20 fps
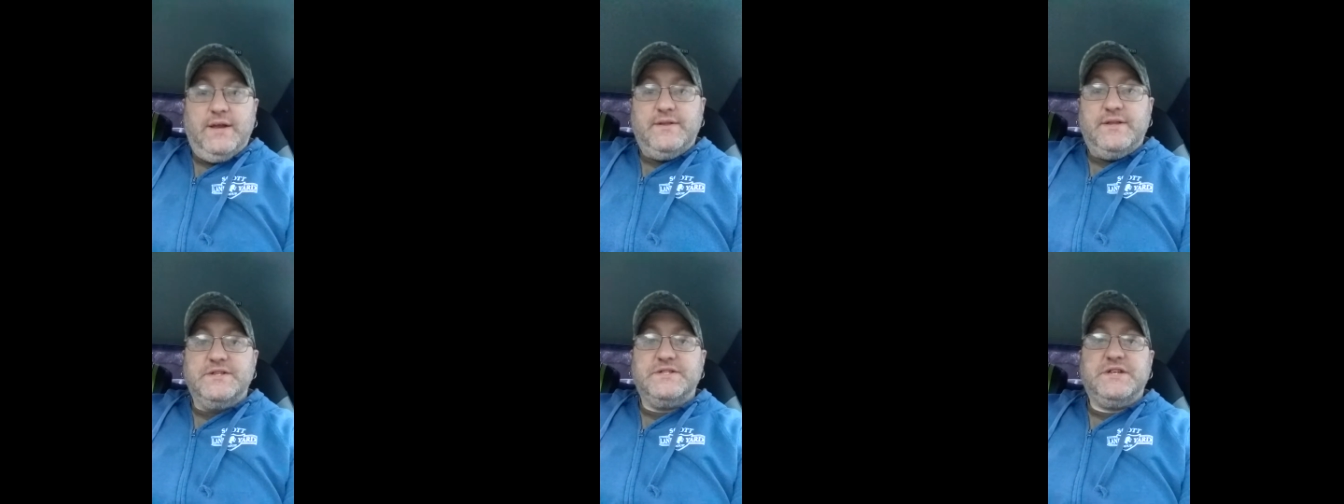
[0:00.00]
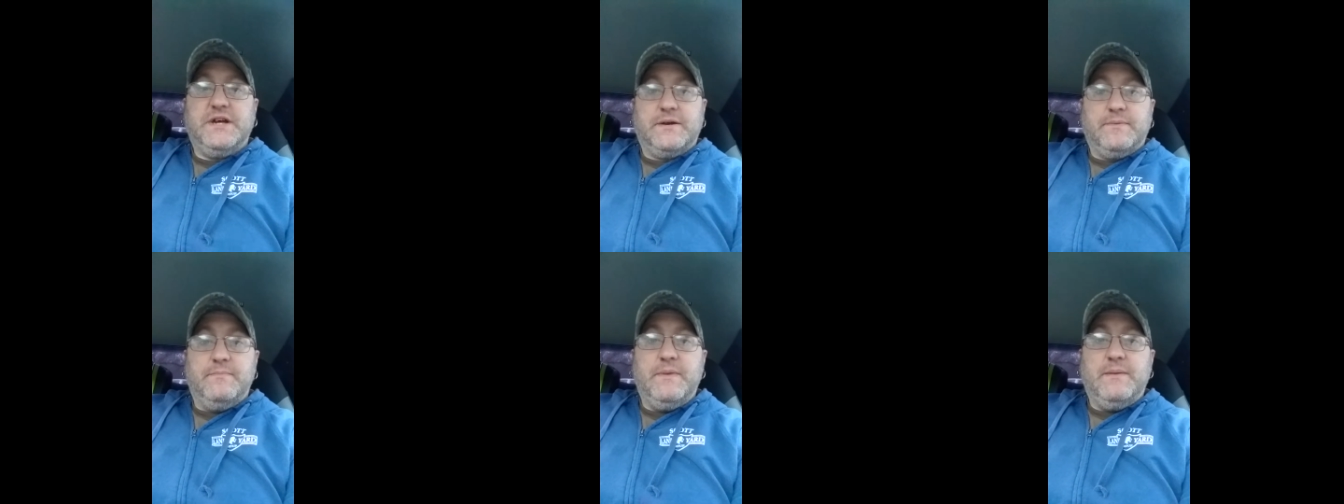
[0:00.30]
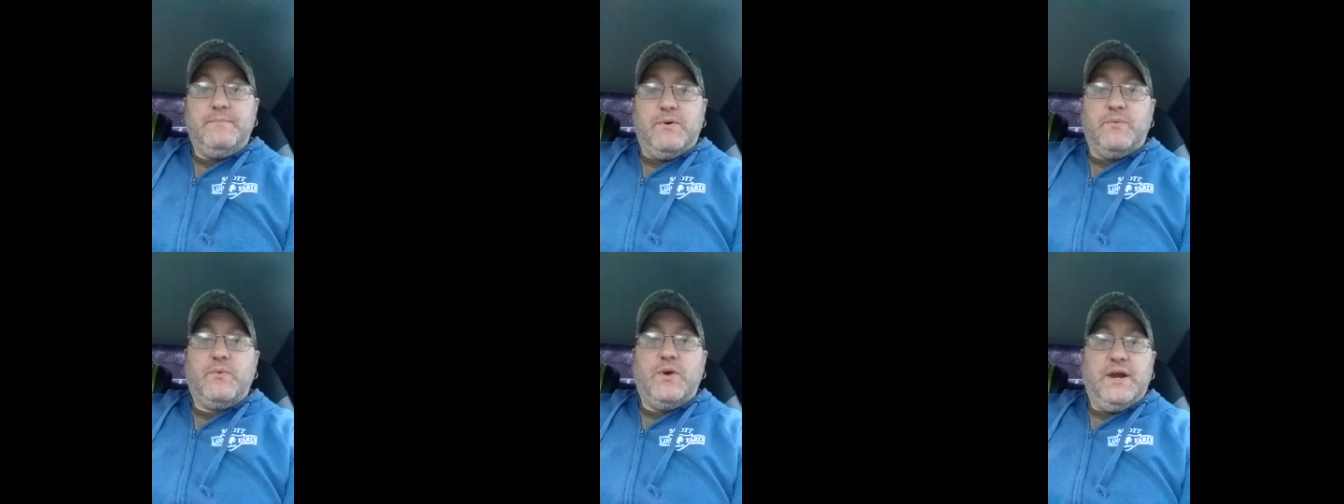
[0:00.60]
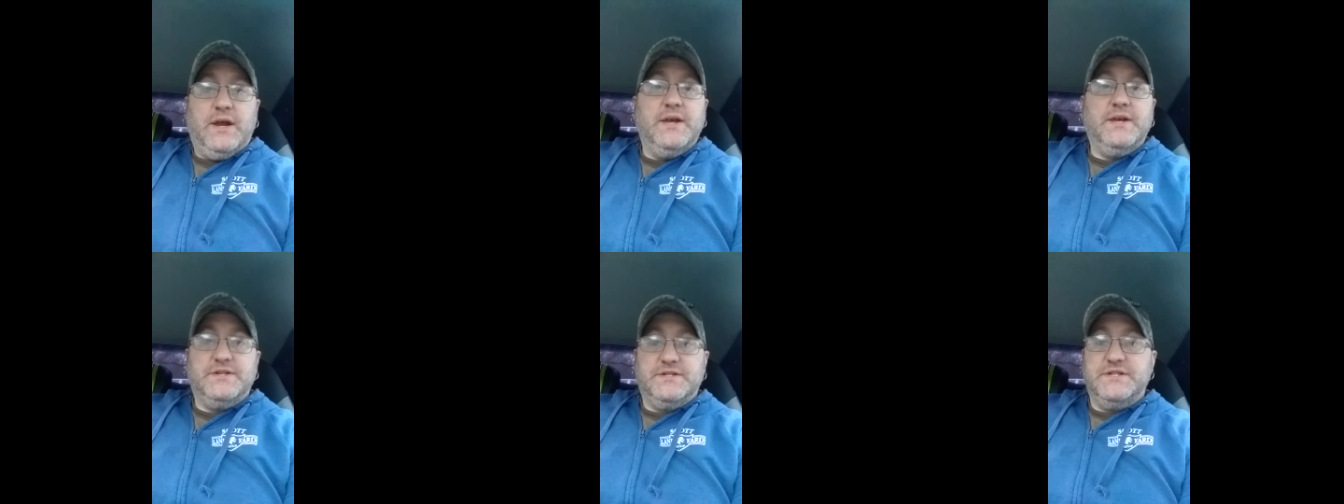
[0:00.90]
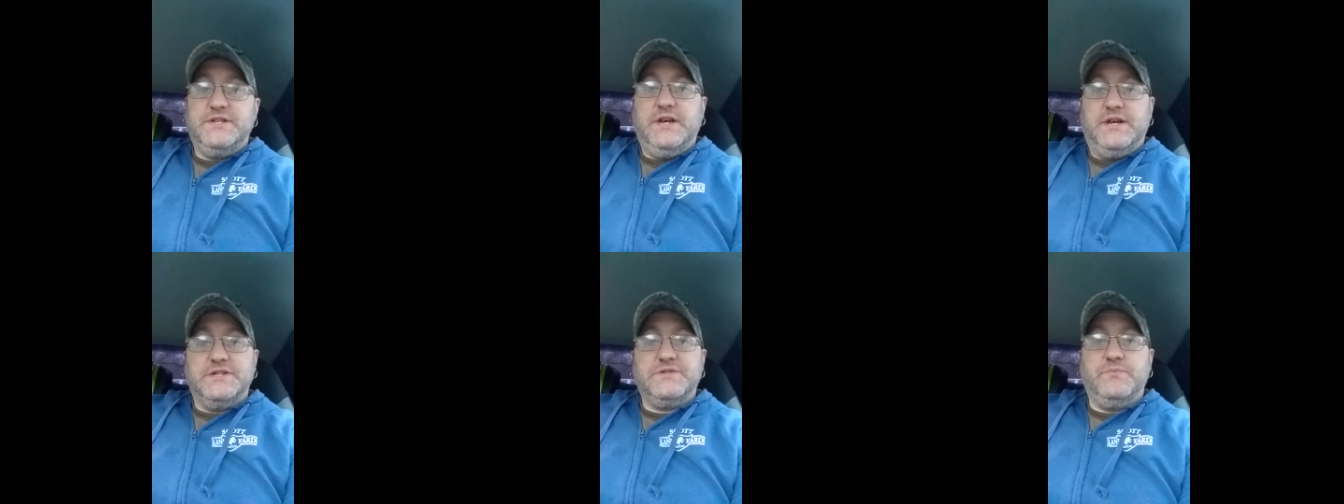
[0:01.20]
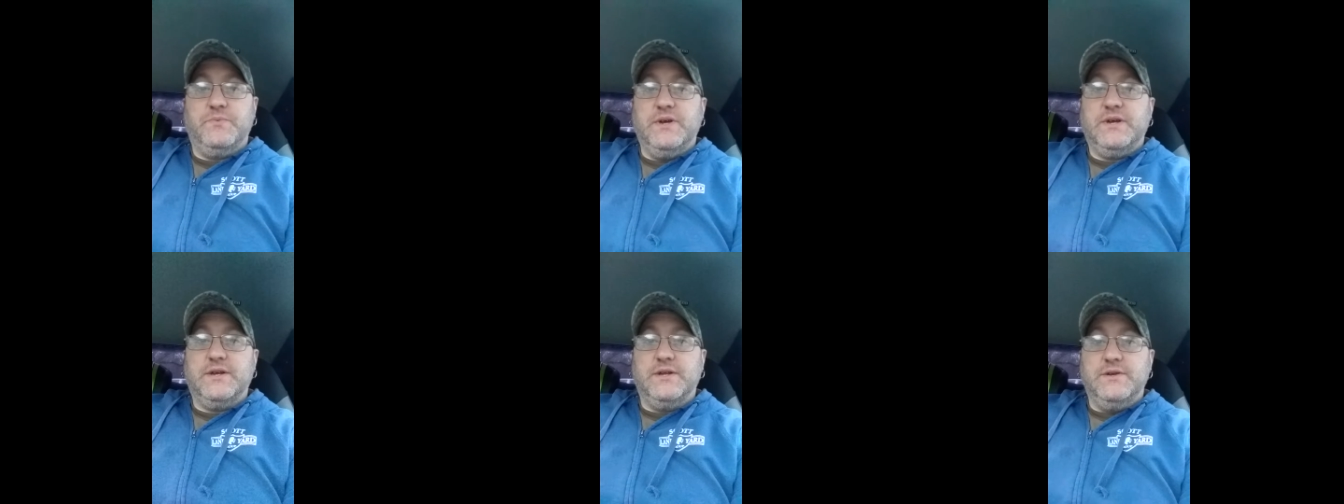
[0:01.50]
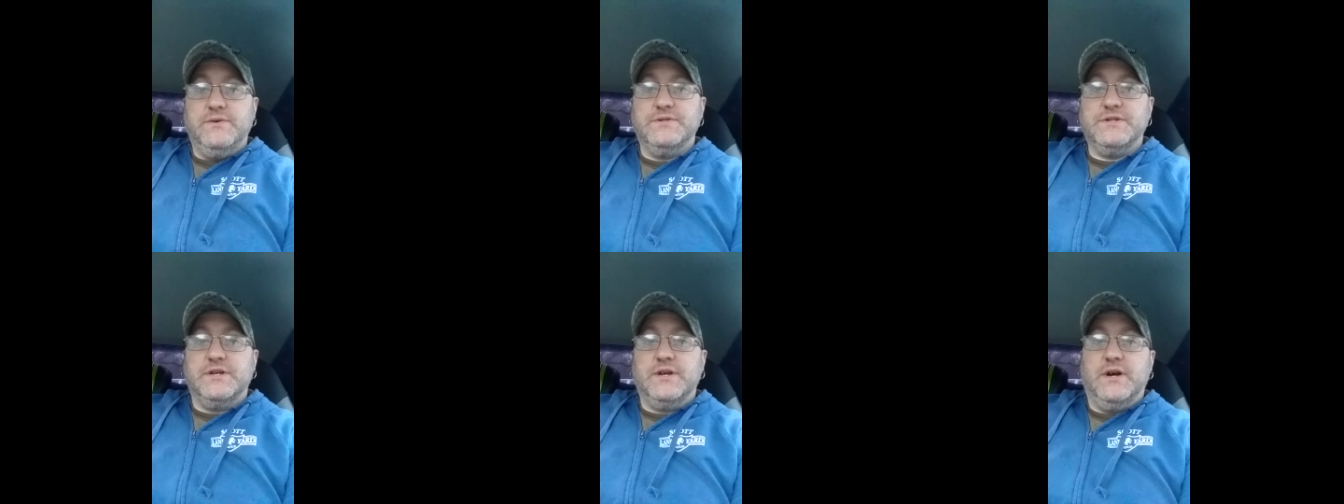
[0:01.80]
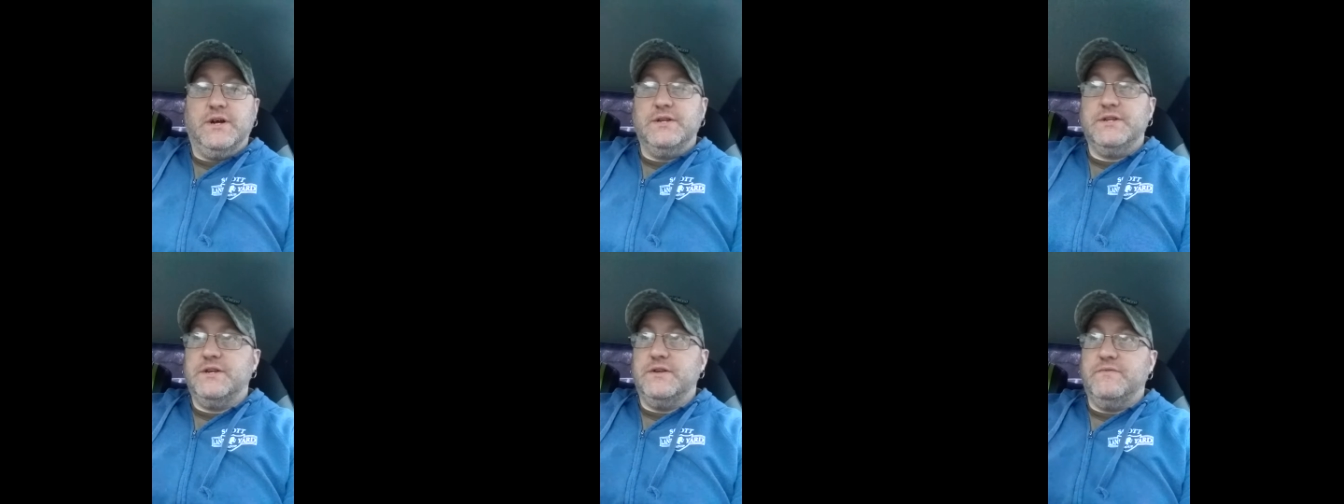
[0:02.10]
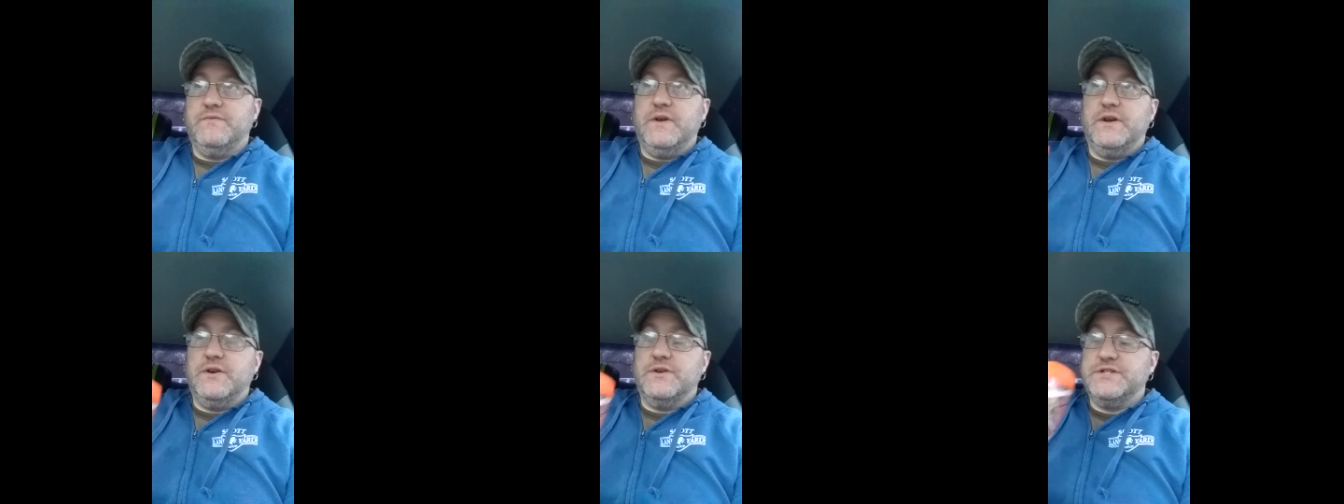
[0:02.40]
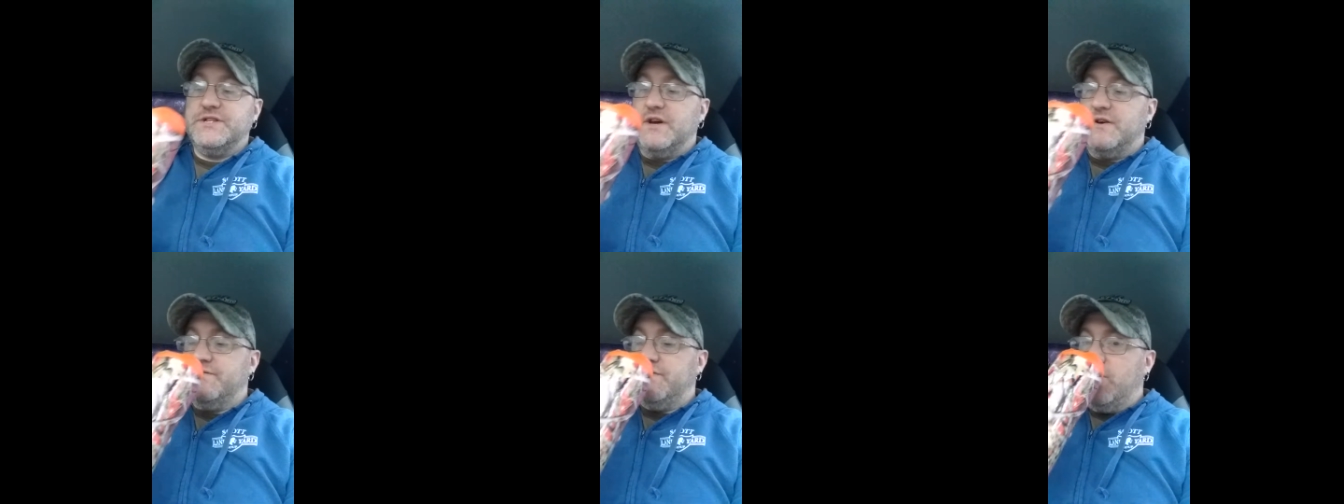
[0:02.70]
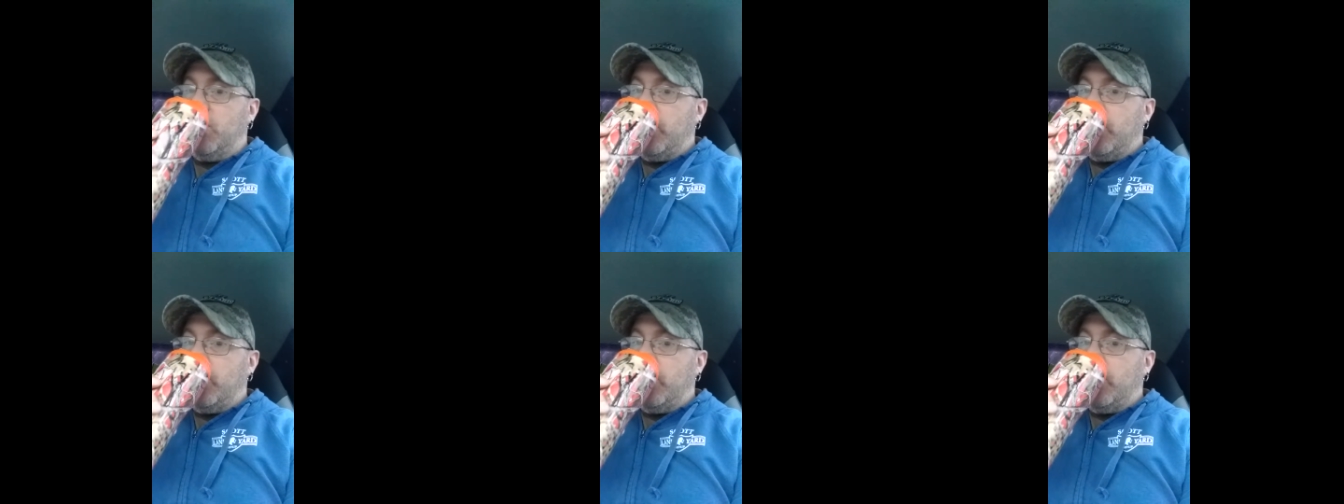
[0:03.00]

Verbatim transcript: The Second Amendment right is yes, we can use a gun to defend ourselves.